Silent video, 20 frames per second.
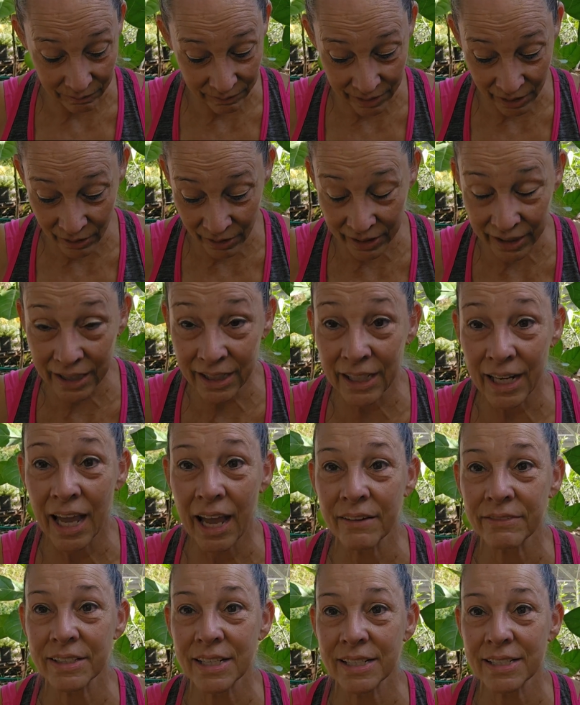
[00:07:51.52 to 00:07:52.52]
There again, I
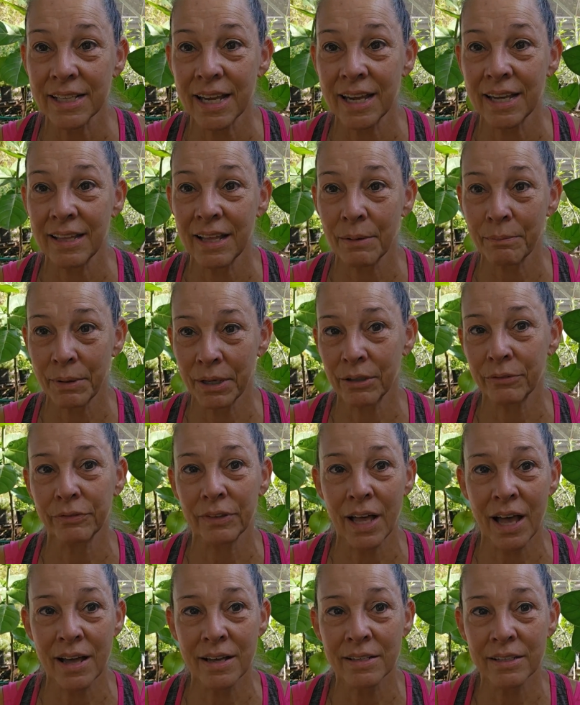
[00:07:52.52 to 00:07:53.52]
have to say that
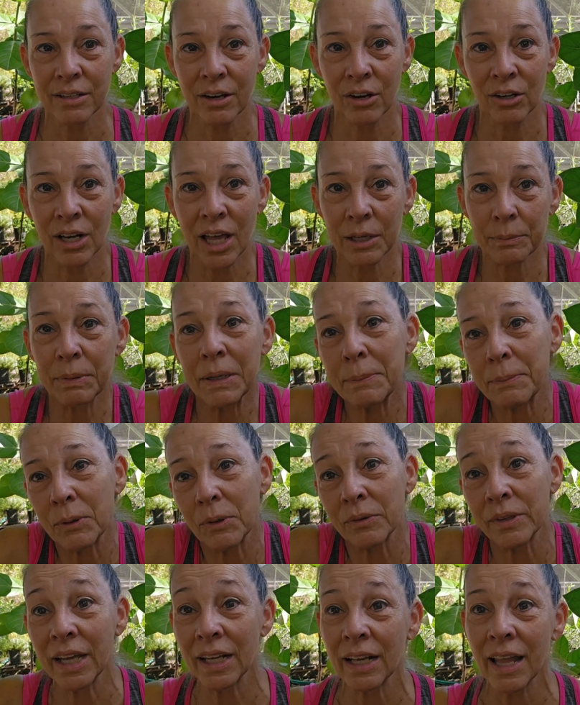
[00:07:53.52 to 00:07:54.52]
butterflies are like
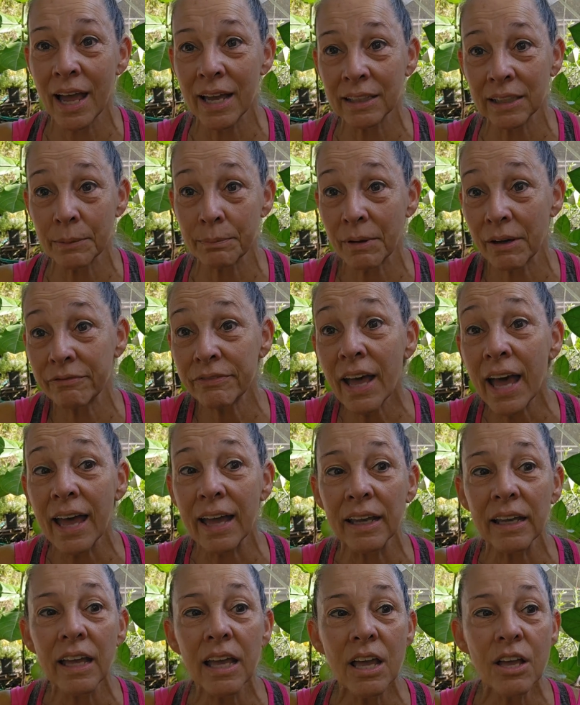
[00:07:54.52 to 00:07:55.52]
people. They like the
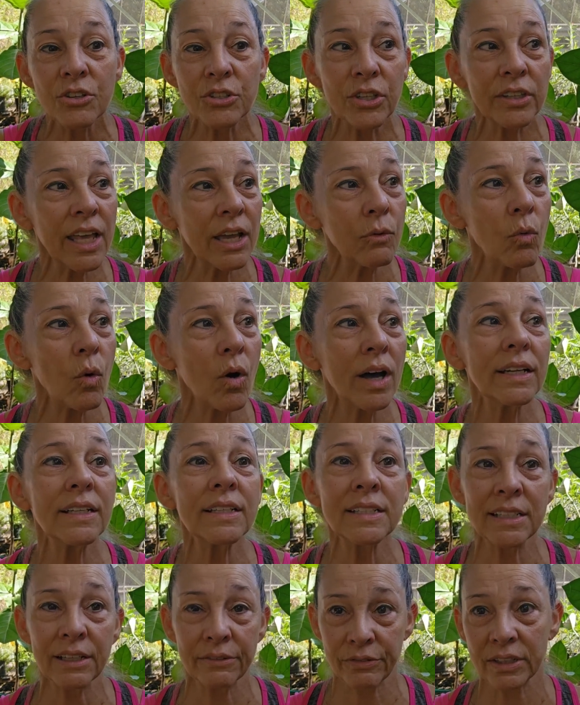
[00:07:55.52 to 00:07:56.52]
buffet, so they
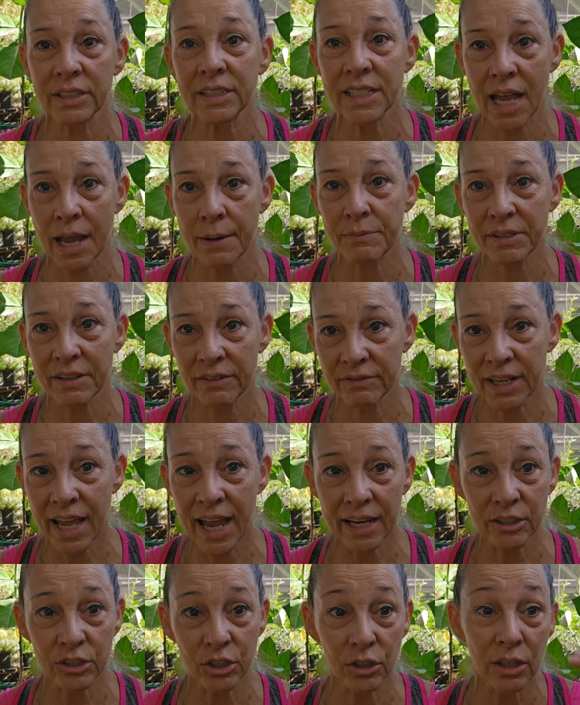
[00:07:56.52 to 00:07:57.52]
want different types of
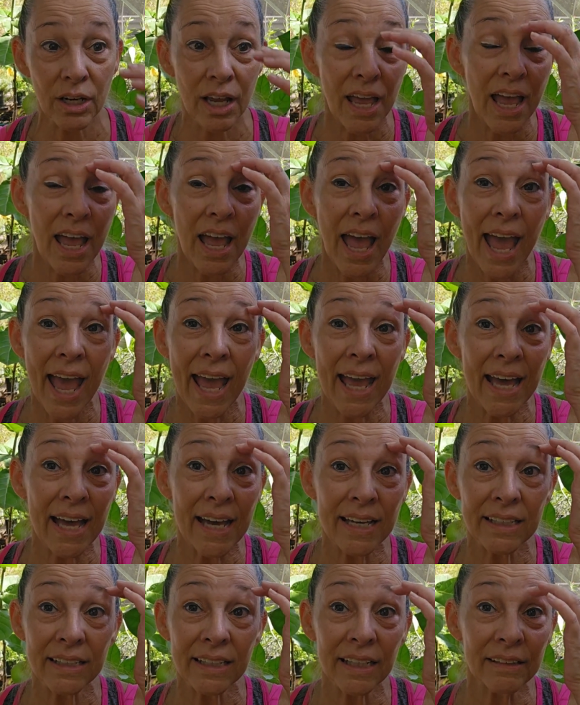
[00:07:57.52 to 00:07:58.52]
nectar.
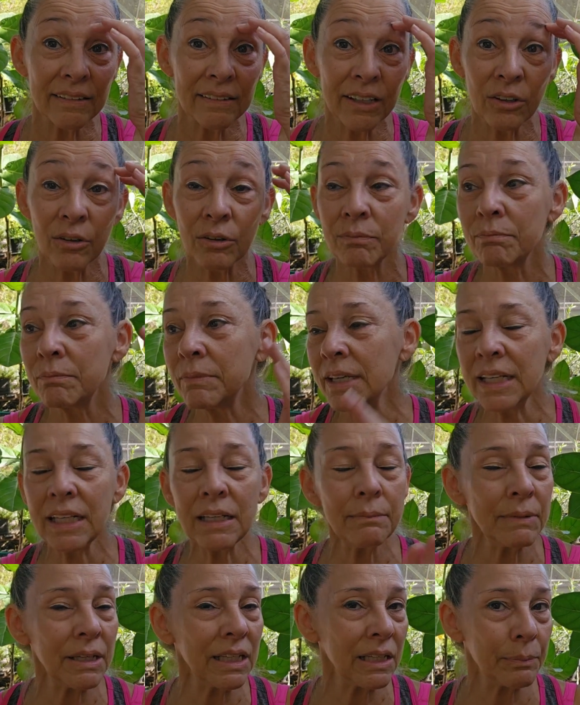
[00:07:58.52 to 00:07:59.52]
And there are many,
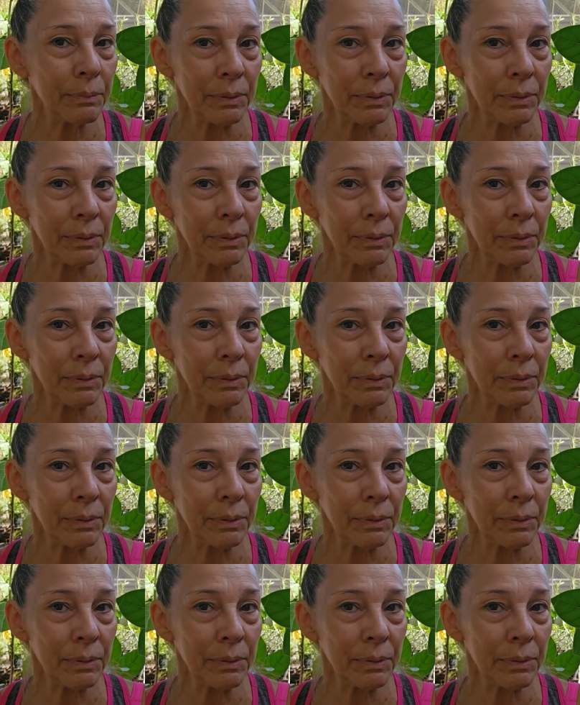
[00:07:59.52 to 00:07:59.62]
many